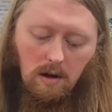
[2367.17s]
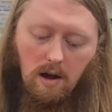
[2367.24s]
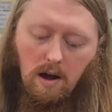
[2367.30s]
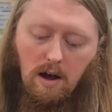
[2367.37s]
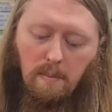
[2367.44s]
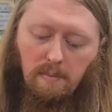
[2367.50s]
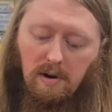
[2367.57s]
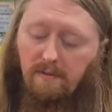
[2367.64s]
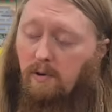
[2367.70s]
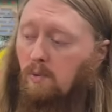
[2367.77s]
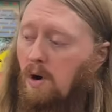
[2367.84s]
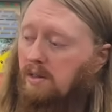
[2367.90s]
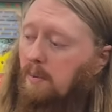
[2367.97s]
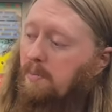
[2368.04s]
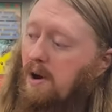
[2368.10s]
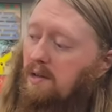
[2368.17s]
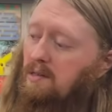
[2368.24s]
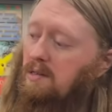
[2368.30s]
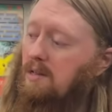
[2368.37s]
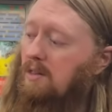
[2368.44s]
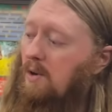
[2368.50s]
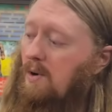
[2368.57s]
Um, but if you want the
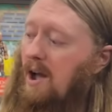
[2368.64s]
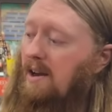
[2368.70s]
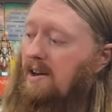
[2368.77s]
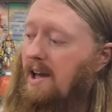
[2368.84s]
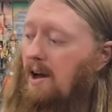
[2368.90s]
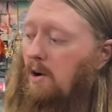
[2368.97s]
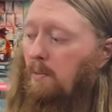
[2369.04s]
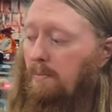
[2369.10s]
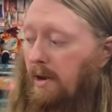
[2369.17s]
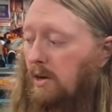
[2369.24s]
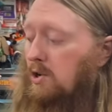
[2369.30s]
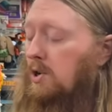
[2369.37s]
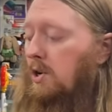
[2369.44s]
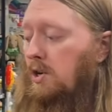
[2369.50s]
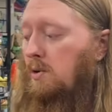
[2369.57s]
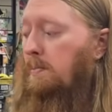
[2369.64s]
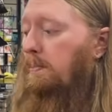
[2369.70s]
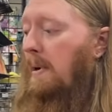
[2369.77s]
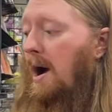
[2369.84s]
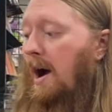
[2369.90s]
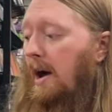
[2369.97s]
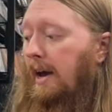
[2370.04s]
prices that they're at now, make sure you
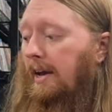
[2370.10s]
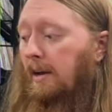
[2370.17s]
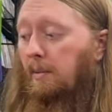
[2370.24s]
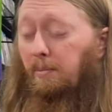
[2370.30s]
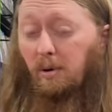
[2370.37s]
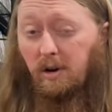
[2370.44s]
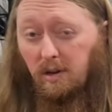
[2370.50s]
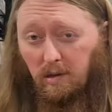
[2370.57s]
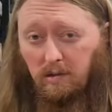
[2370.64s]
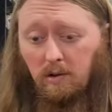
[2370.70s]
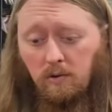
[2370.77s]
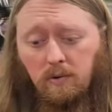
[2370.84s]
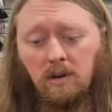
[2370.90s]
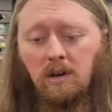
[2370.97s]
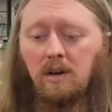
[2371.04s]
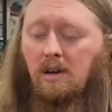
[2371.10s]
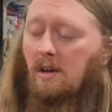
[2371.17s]
buy pretty soon.